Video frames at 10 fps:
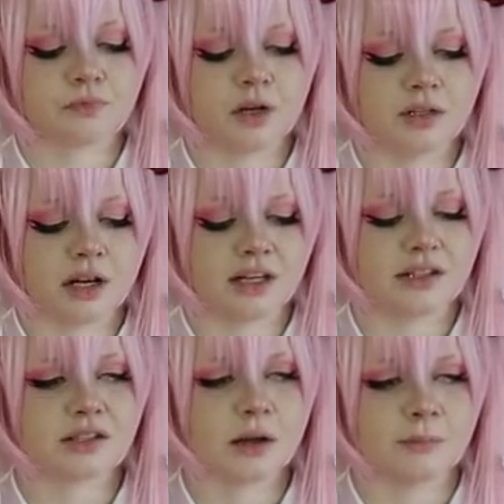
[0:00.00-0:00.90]
a
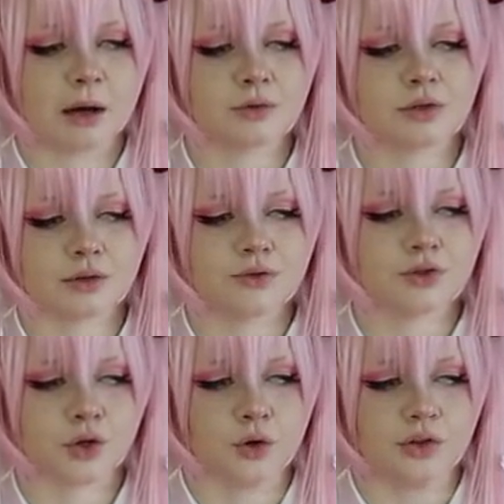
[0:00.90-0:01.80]
nice amount of
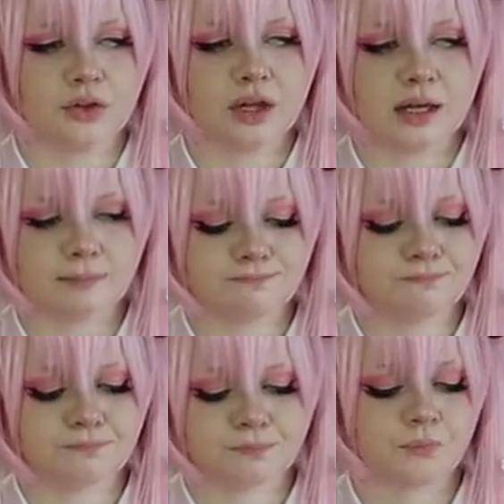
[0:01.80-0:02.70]
salt that they
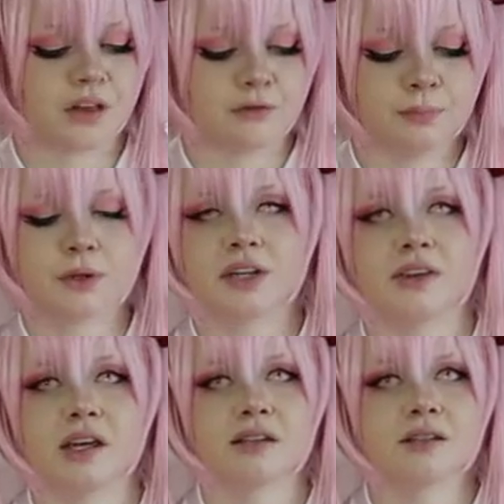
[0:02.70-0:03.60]
have put
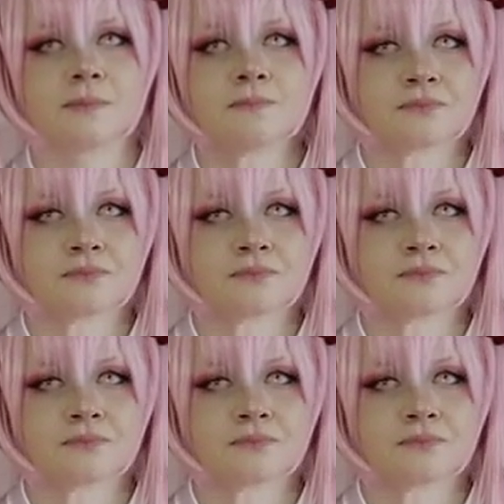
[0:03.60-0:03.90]
in these.